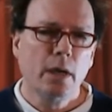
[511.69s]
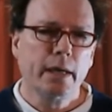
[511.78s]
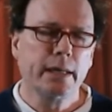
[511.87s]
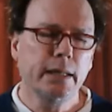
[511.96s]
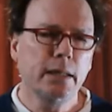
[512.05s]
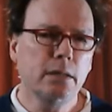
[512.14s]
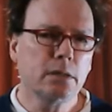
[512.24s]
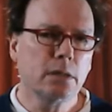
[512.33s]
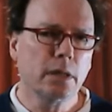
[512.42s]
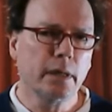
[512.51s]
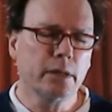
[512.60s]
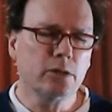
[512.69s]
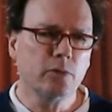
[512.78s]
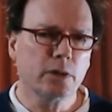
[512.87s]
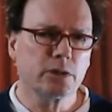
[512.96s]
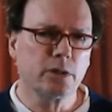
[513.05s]
the
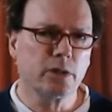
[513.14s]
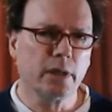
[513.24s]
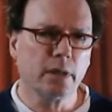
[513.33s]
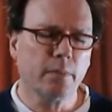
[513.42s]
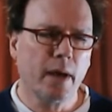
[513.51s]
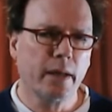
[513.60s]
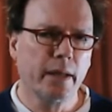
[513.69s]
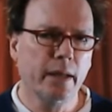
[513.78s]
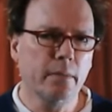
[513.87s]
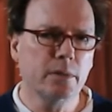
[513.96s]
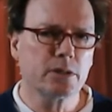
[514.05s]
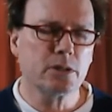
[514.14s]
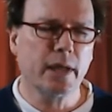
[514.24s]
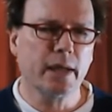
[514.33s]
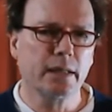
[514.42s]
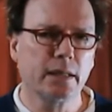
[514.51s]
interesting thing about him is
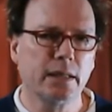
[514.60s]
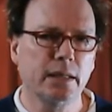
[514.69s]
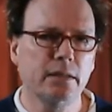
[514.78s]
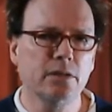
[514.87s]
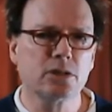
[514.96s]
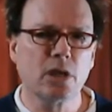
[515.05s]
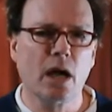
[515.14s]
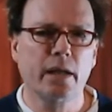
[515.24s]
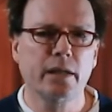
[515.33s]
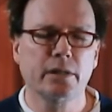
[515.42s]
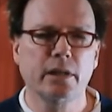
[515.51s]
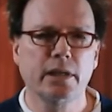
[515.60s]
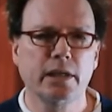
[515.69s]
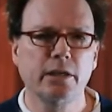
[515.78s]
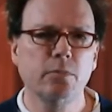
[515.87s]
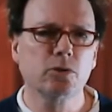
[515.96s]
that he decided that
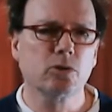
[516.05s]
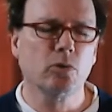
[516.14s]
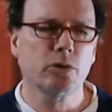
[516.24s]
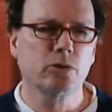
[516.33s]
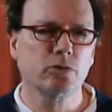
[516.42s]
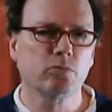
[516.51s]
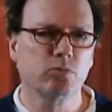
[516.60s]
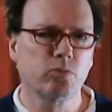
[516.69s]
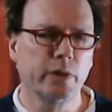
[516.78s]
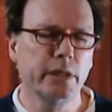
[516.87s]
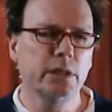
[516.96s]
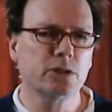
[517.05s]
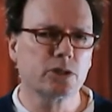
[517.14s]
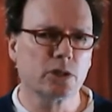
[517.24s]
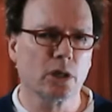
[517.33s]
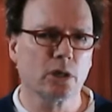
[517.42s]
he was going to
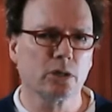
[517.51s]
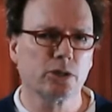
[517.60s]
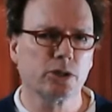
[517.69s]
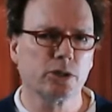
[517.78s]
research